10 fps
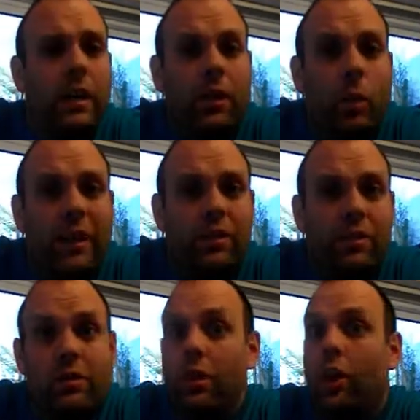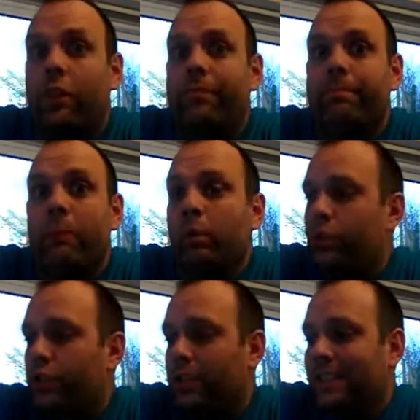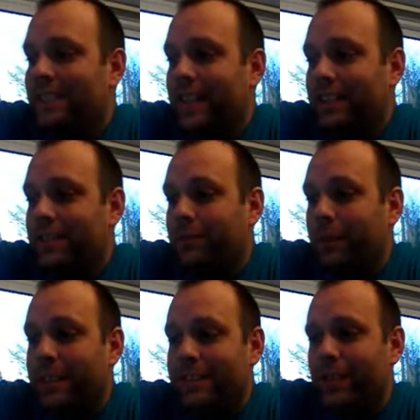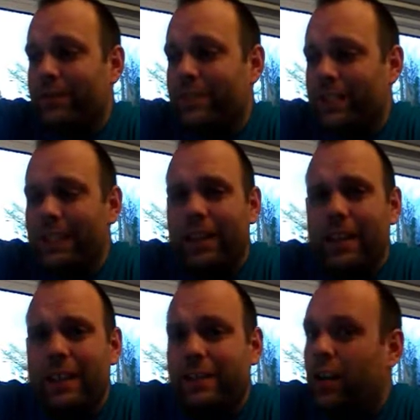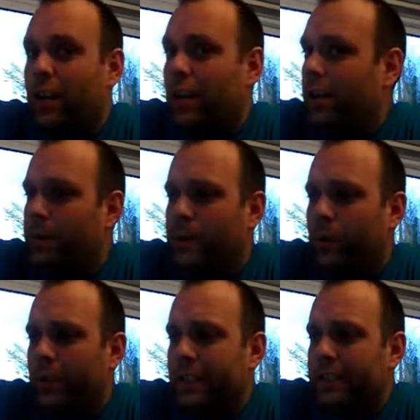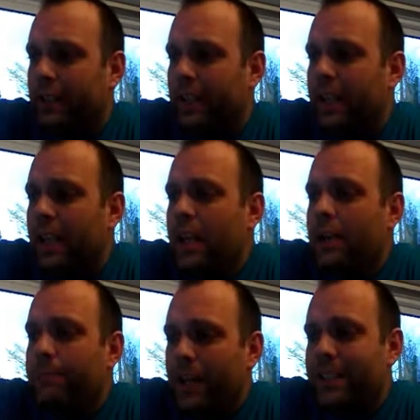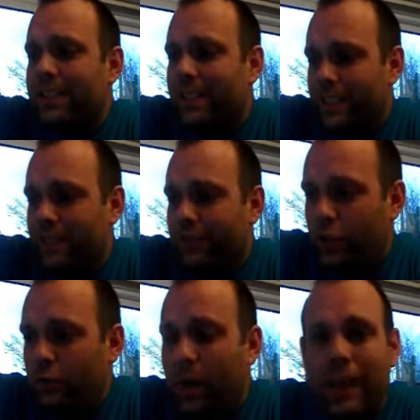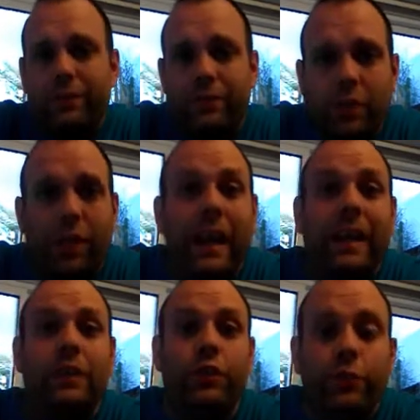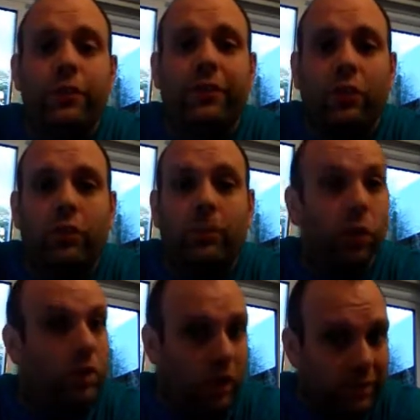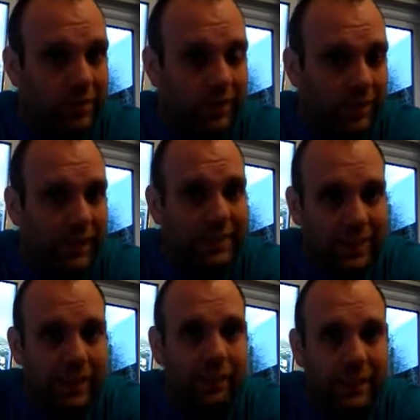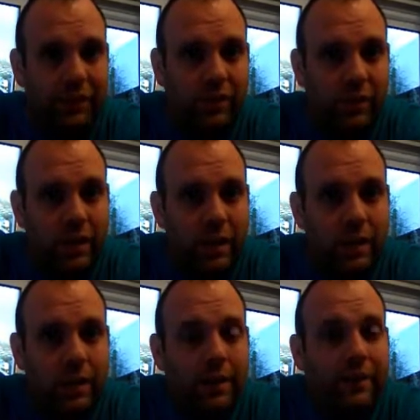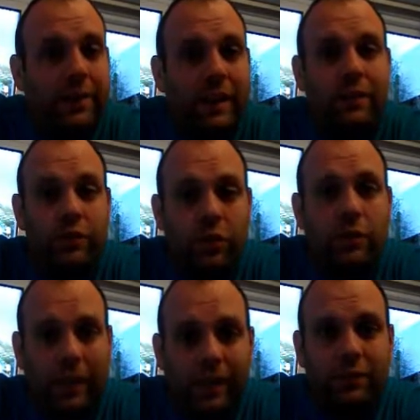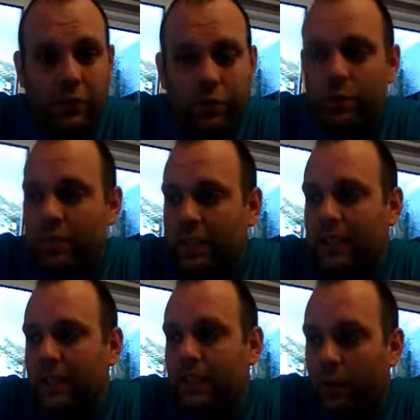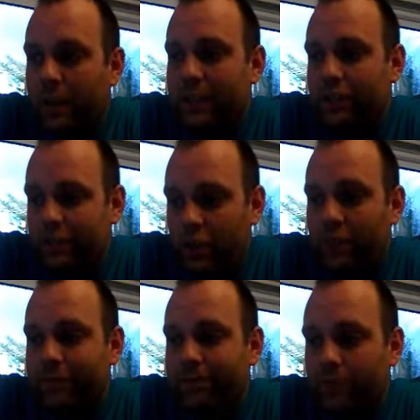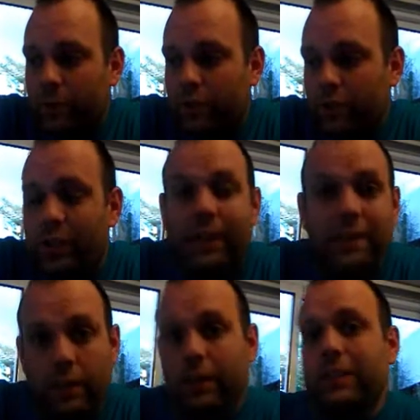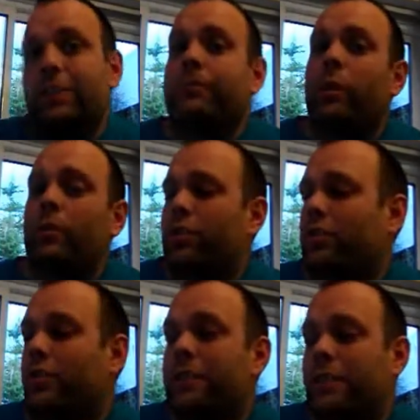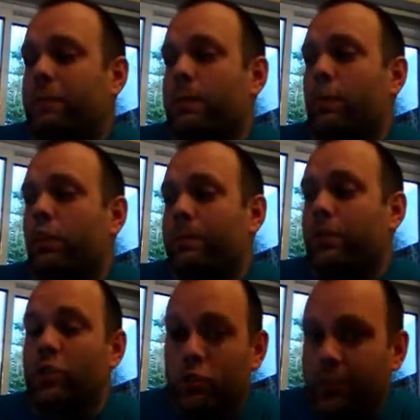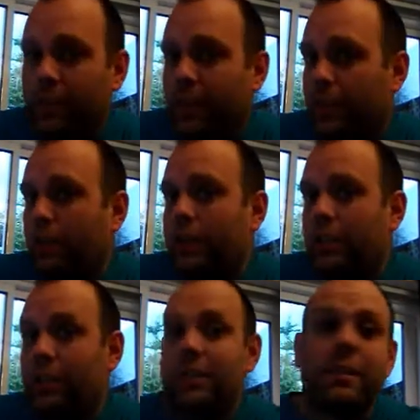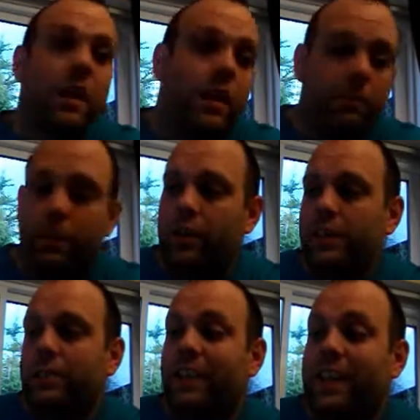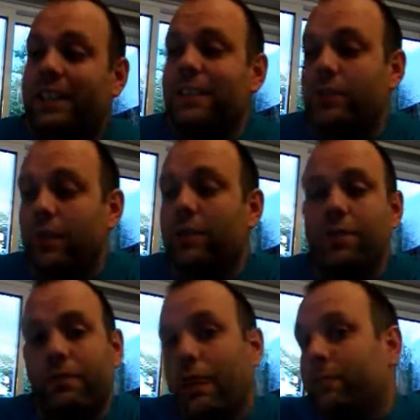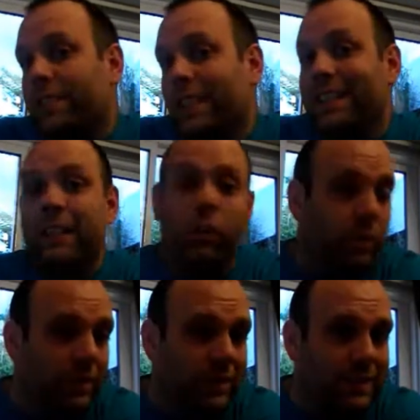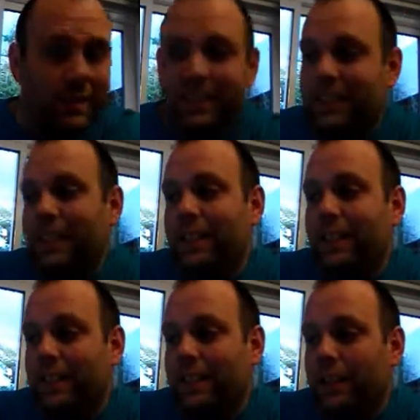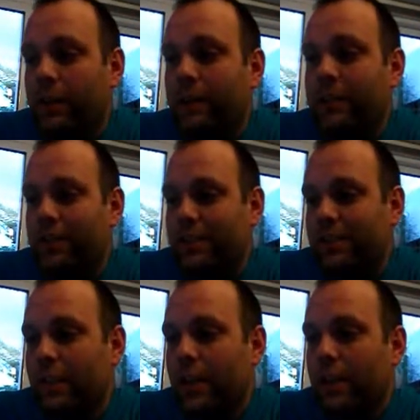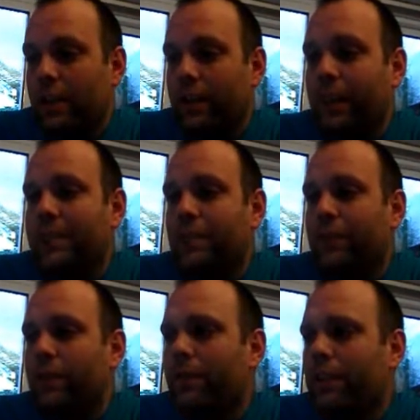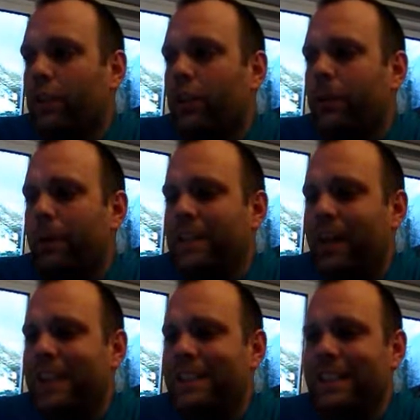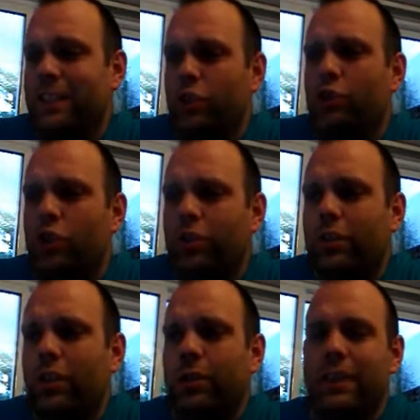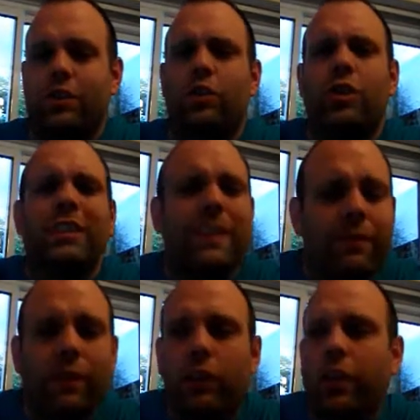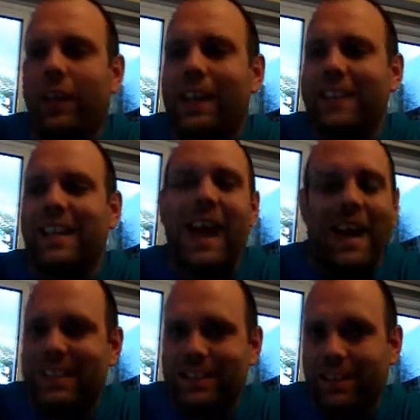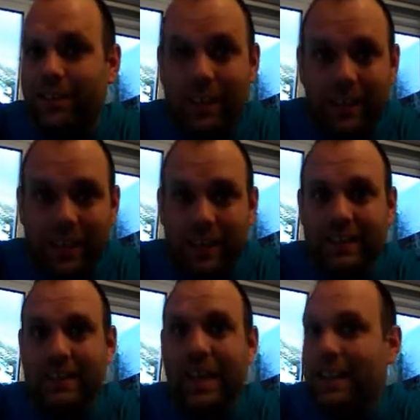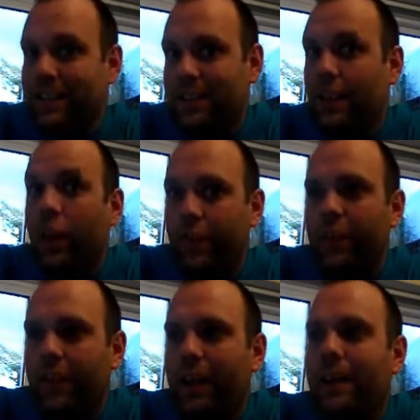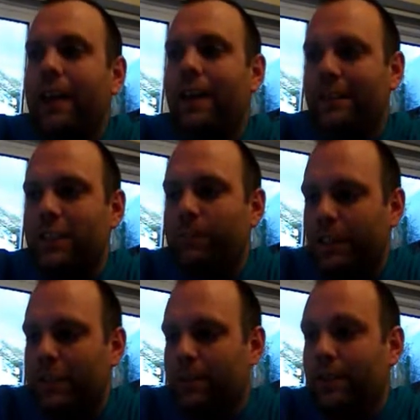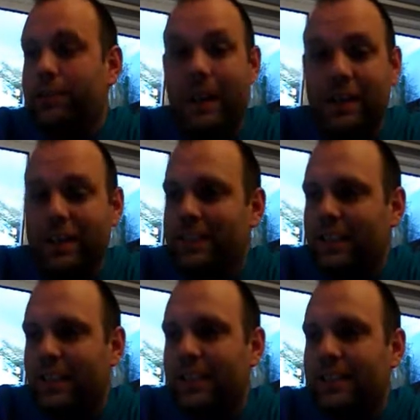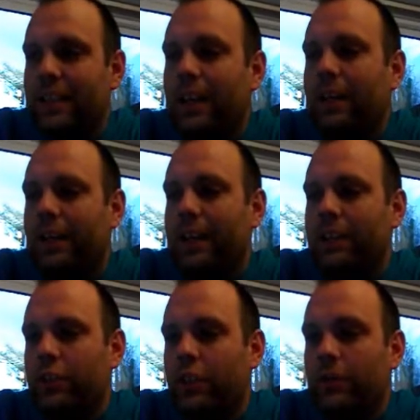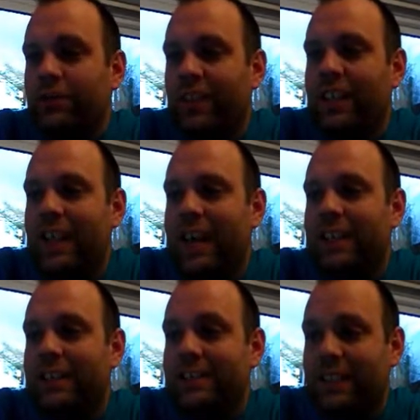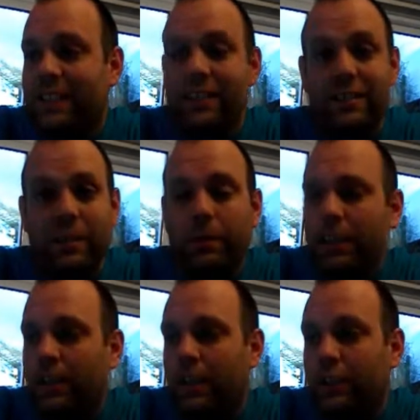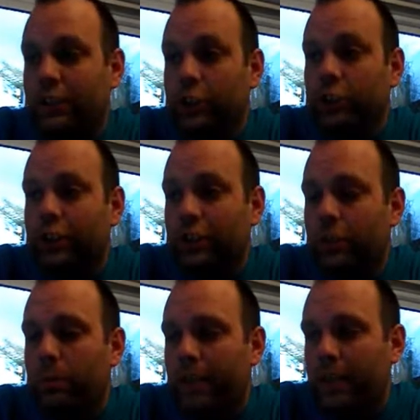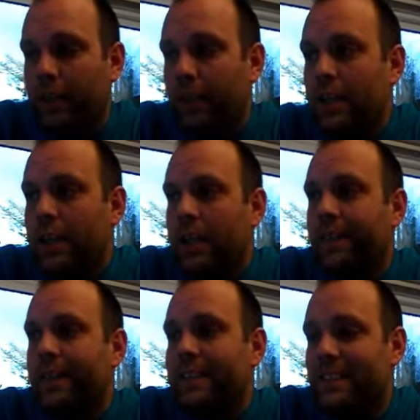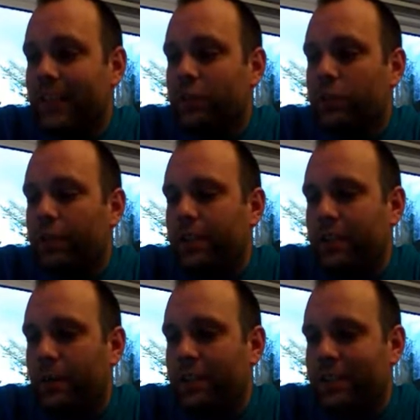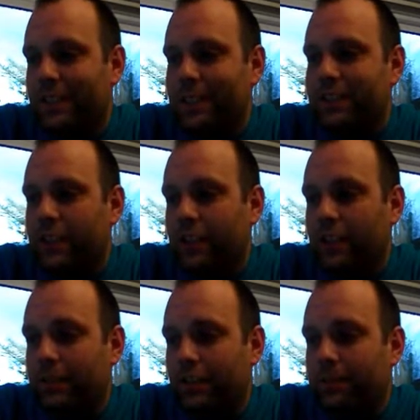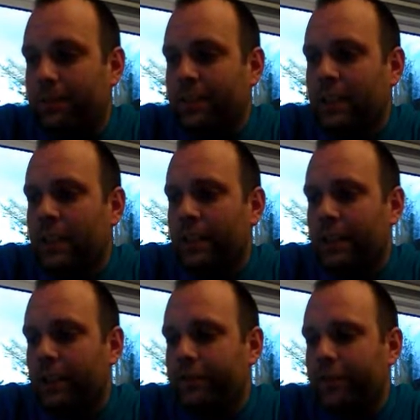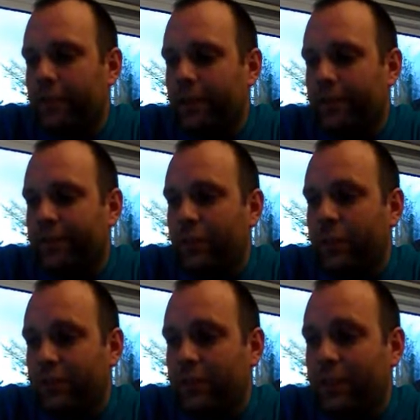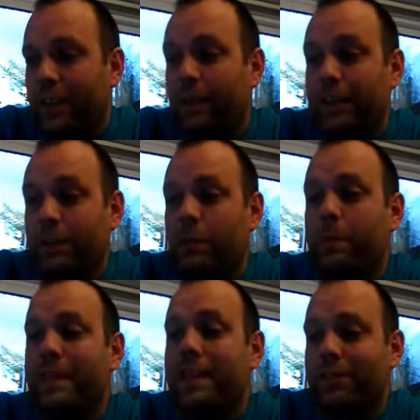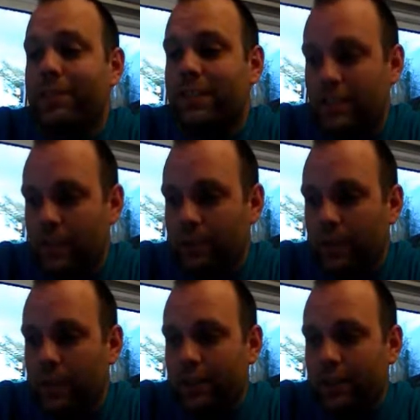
Equations of motion is next on page 17. Now these are the big boys, okay? Basically, you have got a uniform or constant acceleration, then you can use the equations of motion. And the equations of motion, sometimes people call them SUVAT equations because of the letters we use to represent the quantities in the equations. Okay, so if you have a little look on page 18, you should know these. You should never look at the letter S and think that is anything other than displacement. Page 18 this. Okay, U, V, A and T. See what they are. You should know what they are. And then it tells you what the equations actually are. So you go through the 4 SUVAT equations which will be given to you.